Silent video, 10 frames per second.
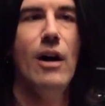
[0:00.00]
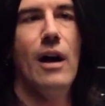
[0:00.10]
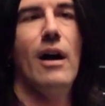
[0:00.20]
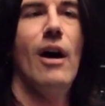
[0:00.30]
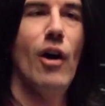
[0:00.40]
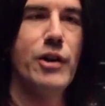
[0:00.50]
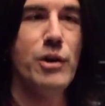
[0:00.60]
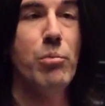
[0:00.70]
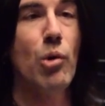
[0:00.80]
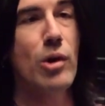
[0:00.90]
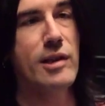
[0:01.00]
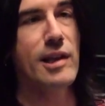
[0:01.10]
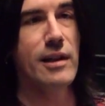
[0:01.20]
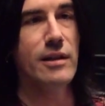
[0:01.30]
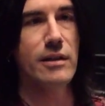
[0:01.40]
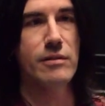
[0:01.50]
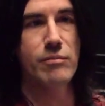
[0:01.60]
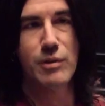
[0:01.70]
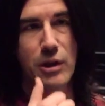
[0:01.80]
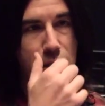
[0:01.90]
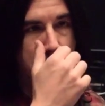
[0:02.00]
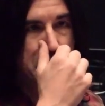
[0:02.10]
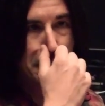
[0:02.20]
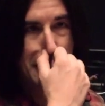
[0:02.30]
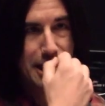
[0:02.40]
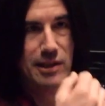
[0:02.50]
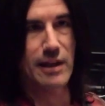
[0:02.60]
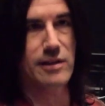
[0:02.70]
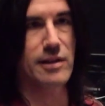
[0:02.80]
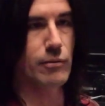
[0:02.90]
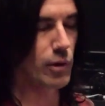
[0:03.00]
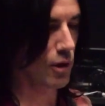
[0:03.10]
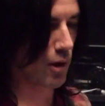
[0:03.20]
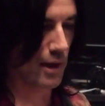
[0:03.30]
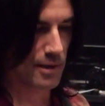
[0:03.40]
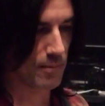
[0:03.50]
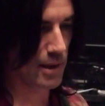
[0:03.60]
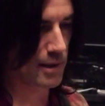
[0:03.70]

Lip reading: on your board so that you can do some of these things and recreate some of